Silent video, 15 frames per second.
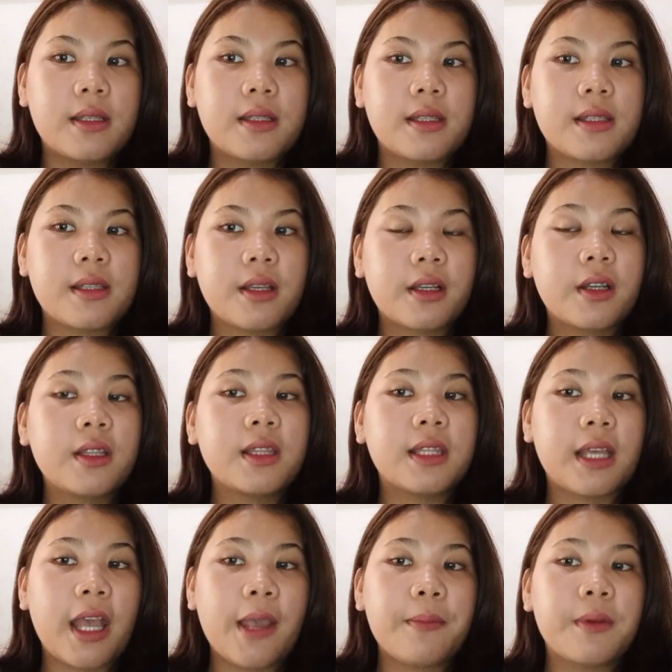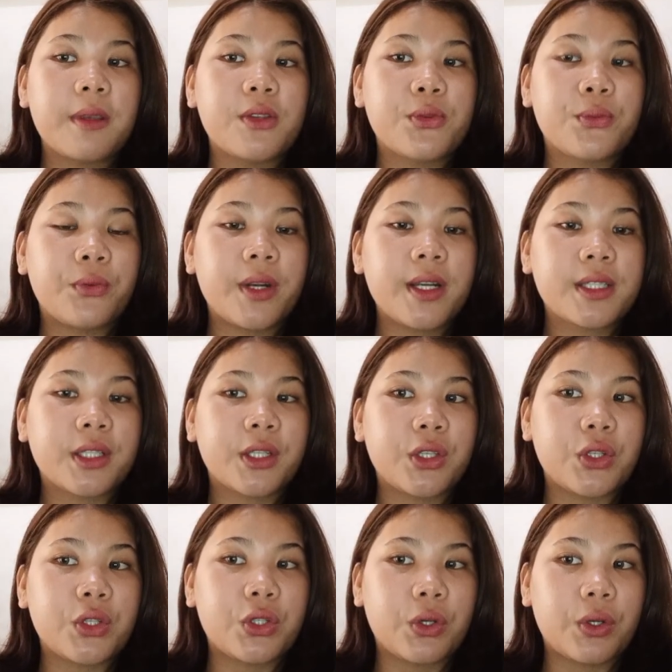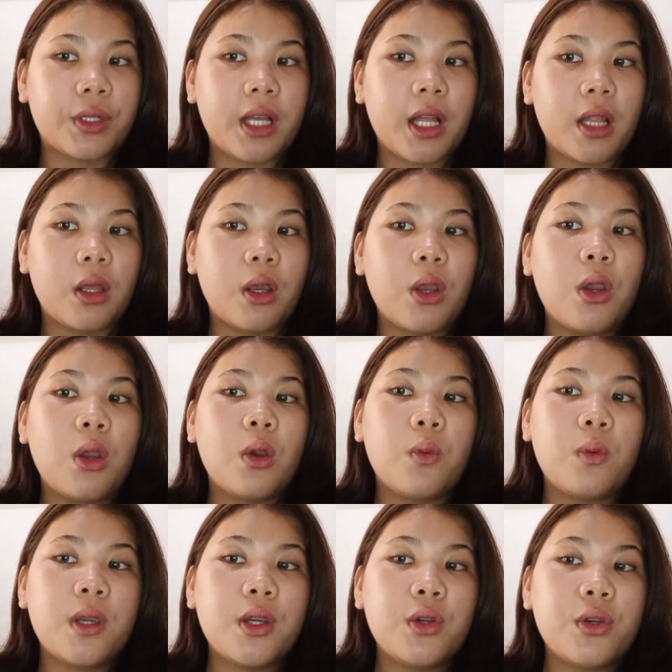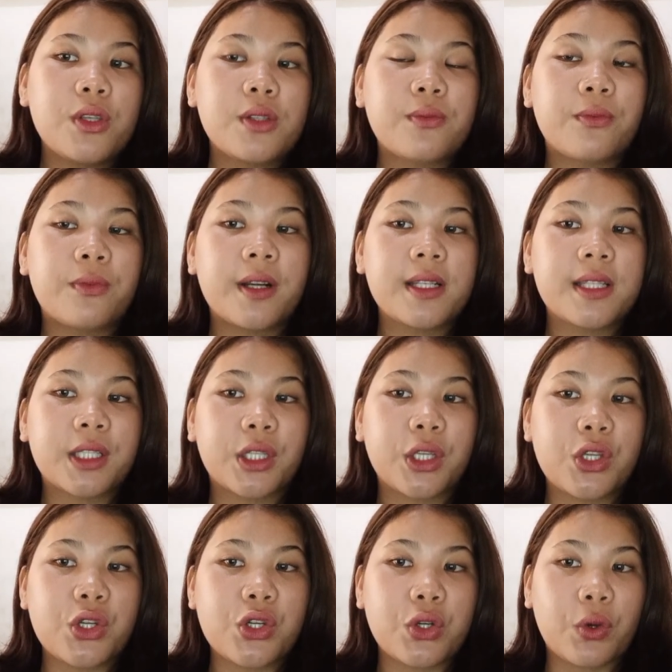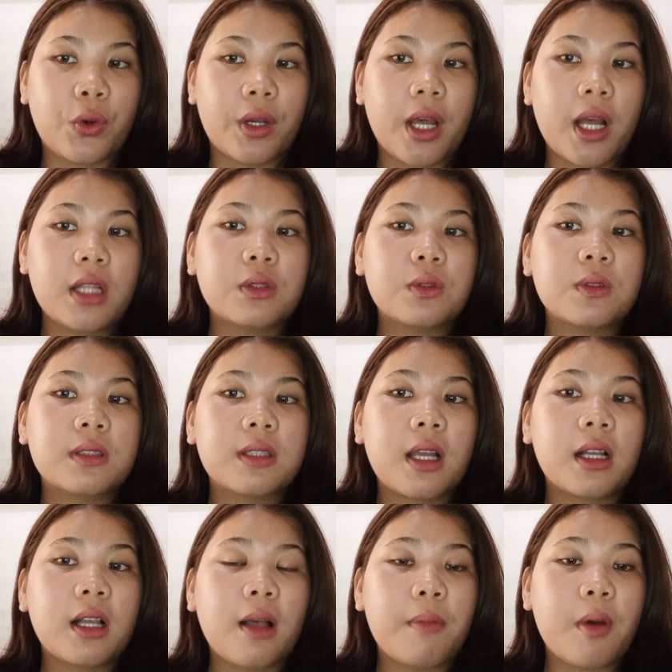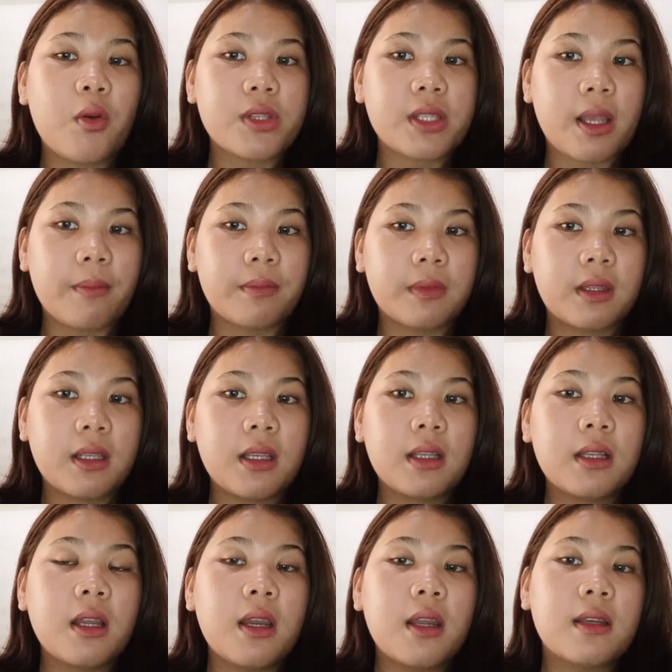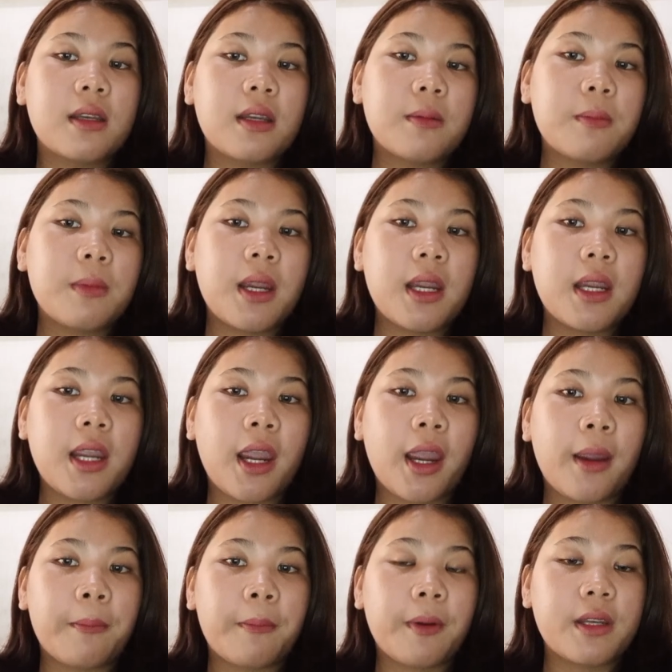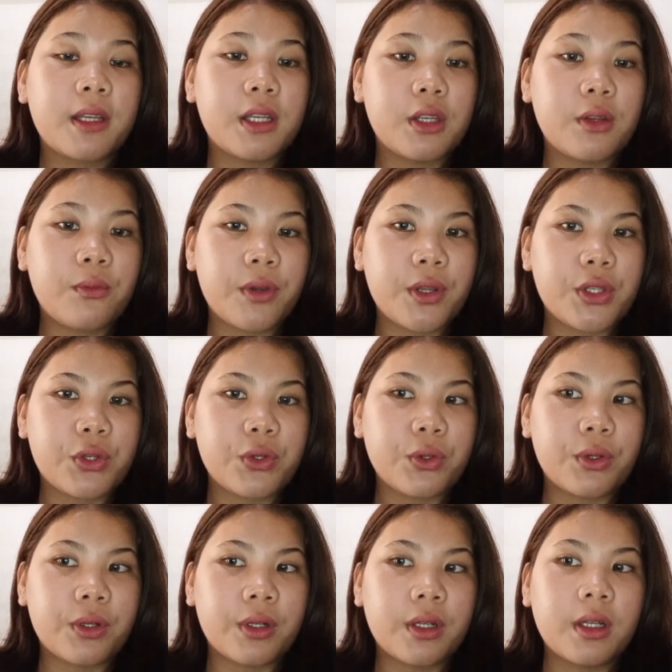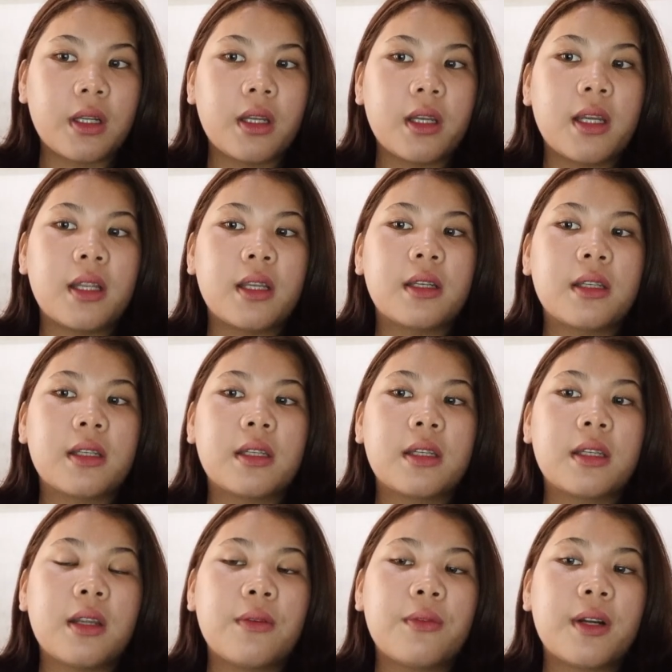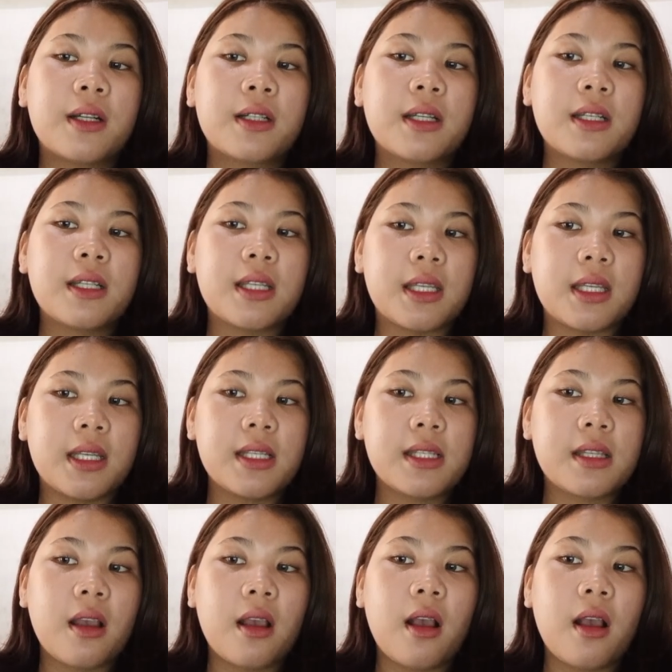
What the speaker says: The second type is first conditional. We use first conditional to talk about something that may happen in the future. The pattern is